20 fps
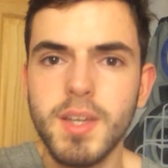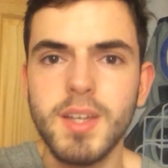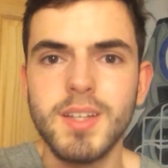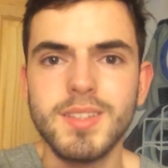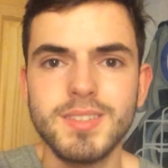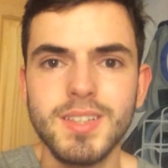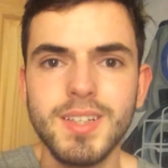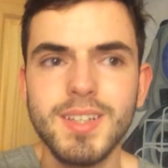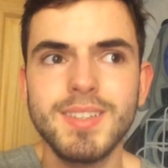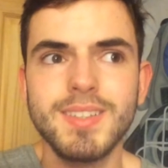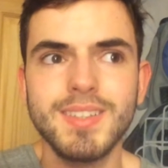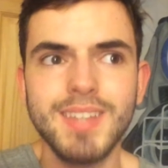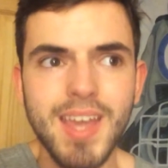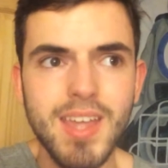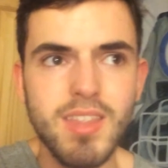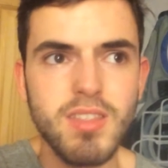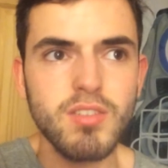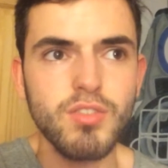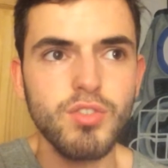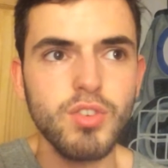It's like
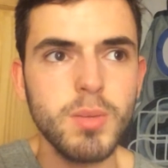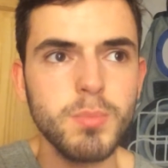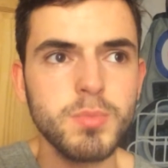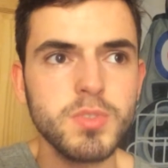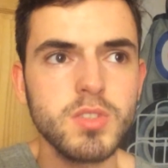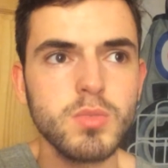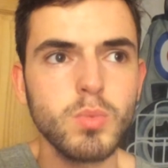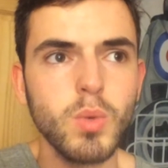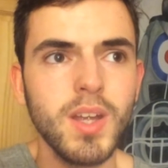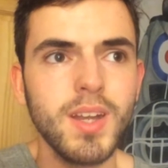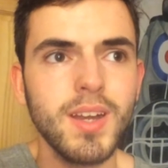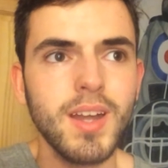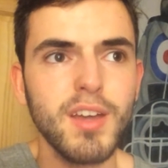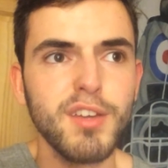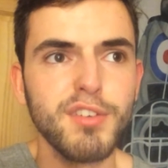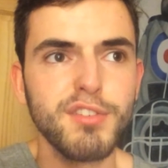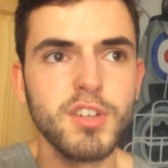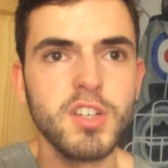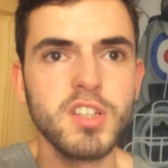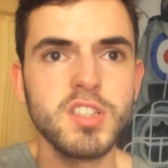Death Grips when I
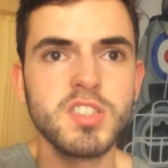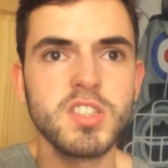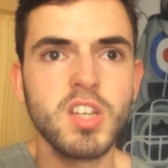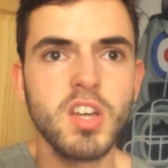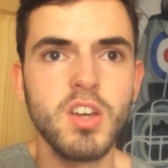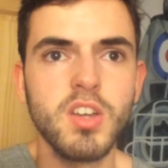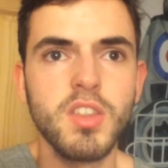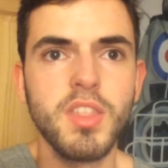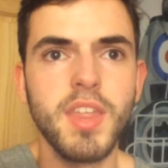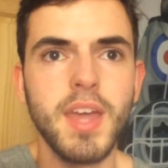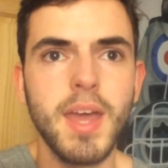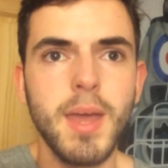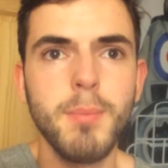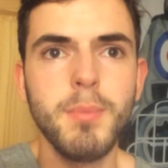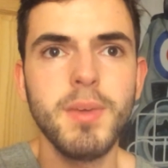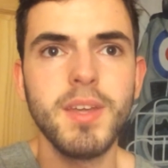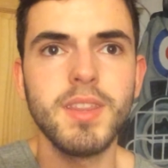first heard them,